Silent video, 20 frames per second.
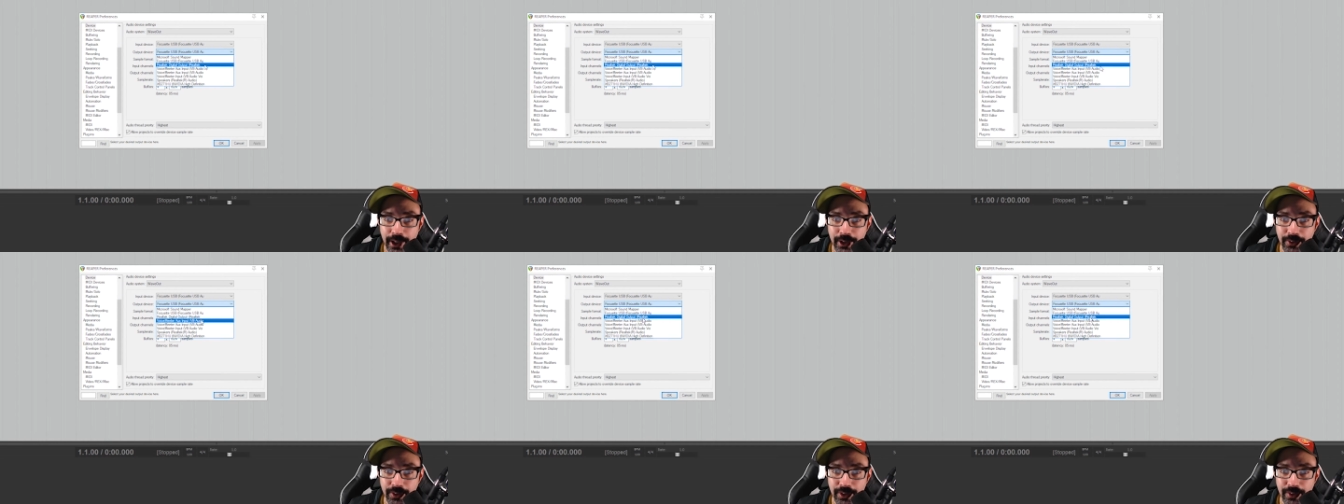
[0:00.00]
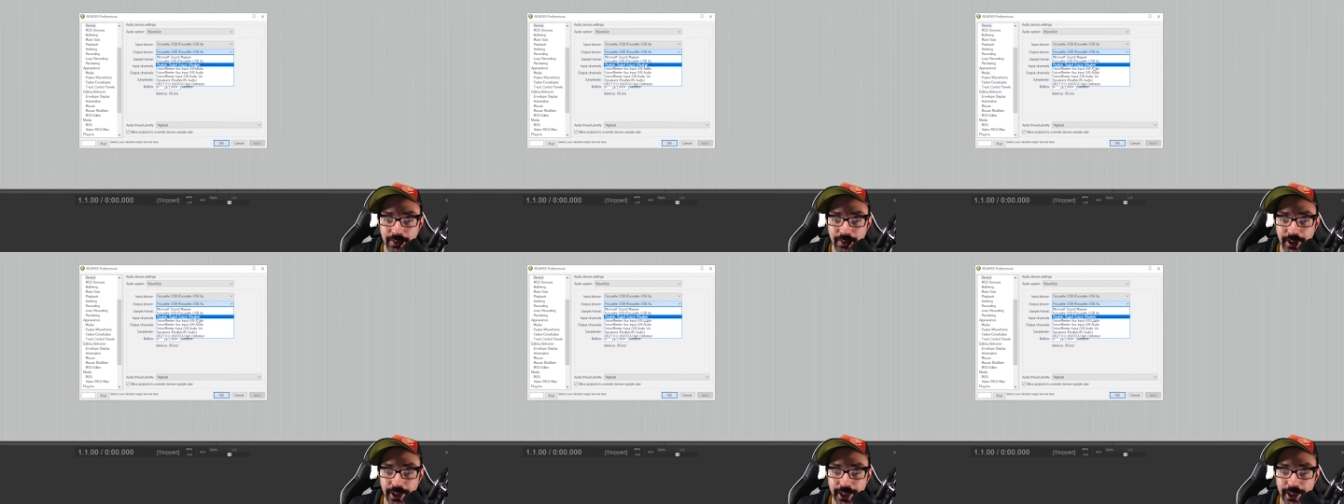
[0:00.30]
As you can
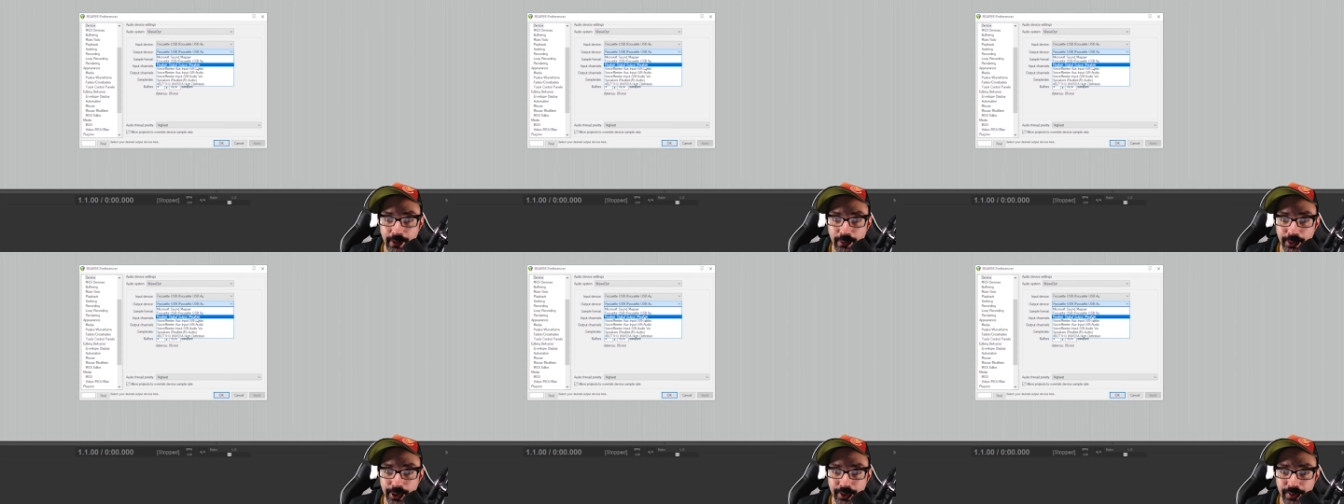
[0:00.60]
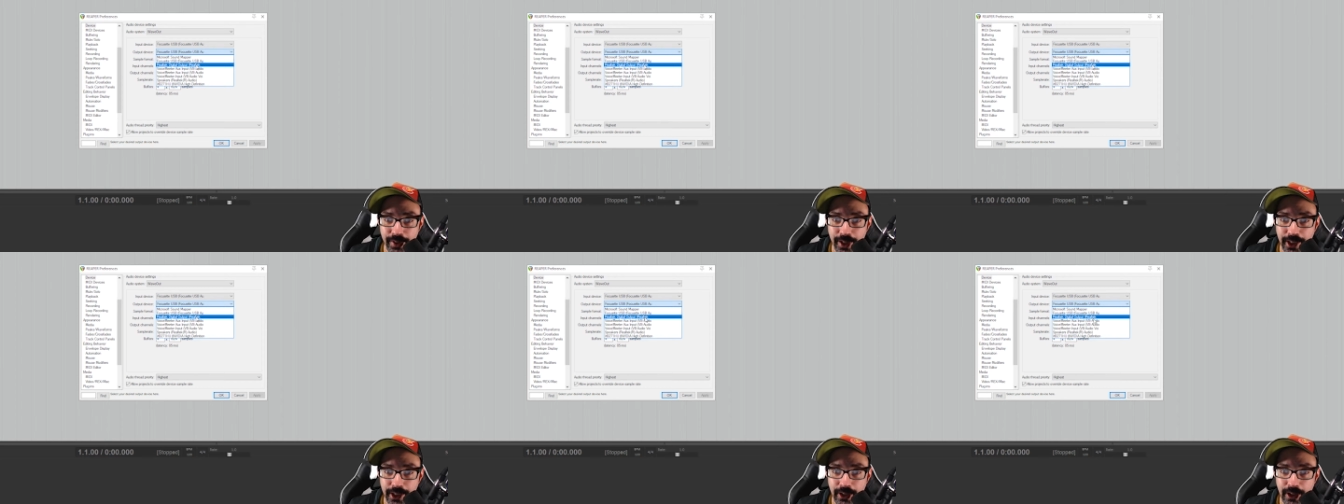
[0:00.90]
see, I got
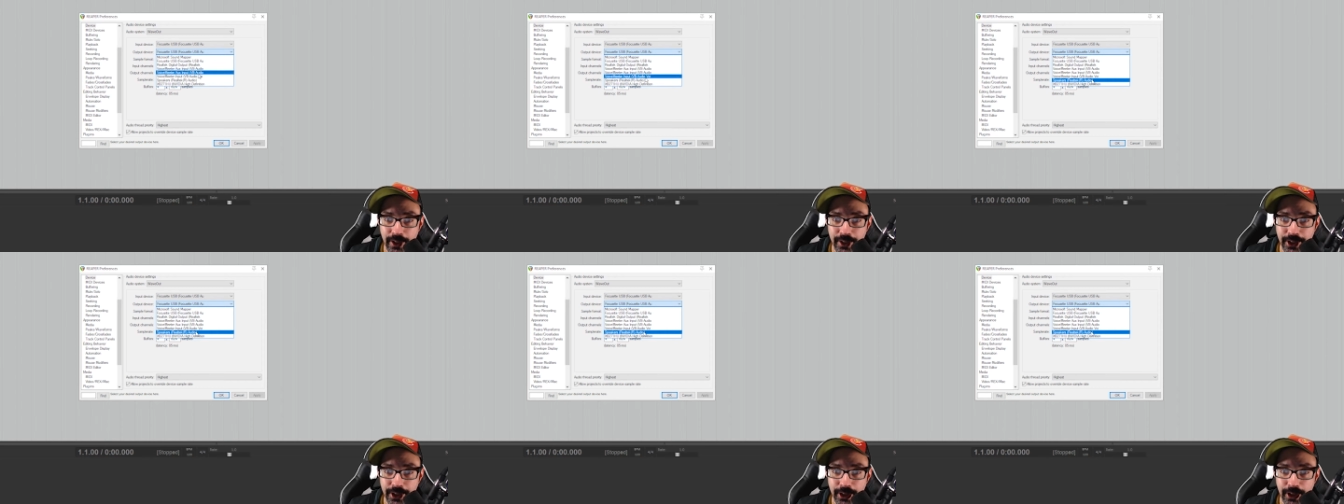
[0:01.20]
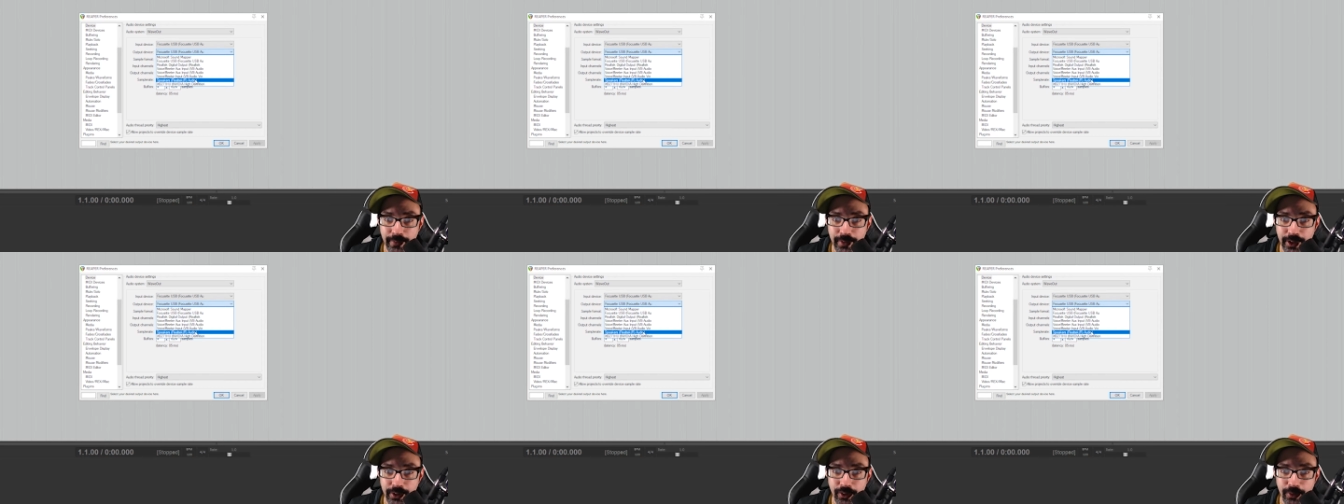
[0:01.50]
Realtek on here.
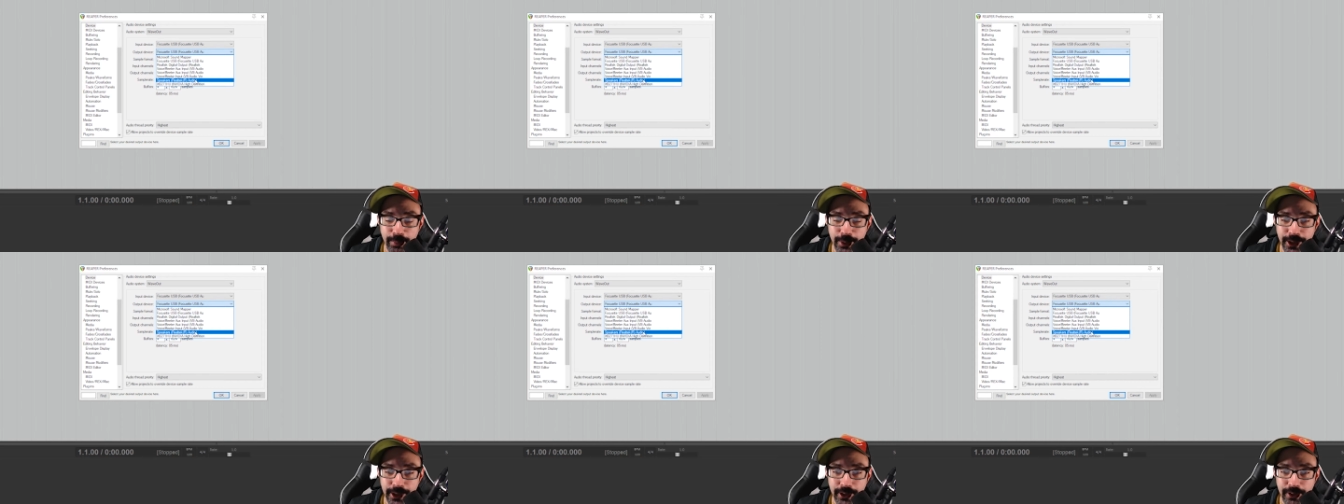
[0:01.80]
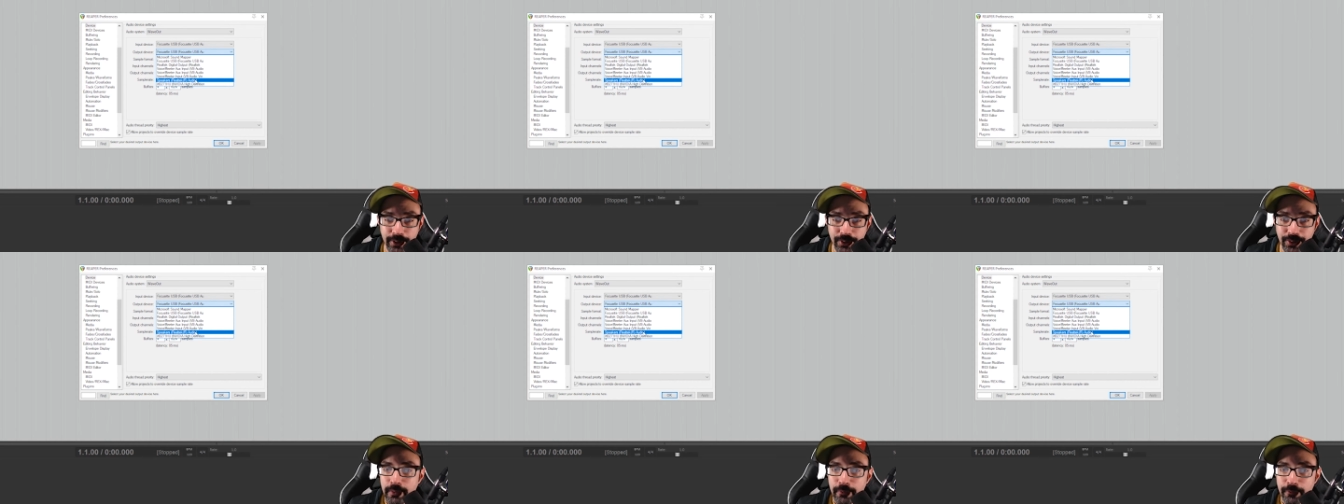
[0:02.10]
I've got speakers.